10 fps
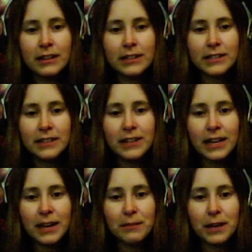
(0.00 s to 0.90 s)
This
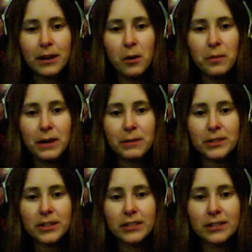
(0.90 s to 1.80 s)
evening I'm going to open up a
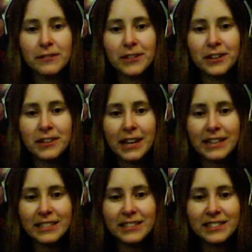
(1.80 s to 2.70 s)
Treasure of Earth
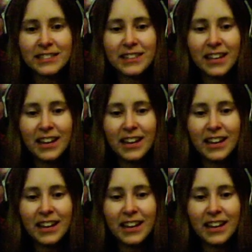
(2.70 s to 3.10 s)
Essence,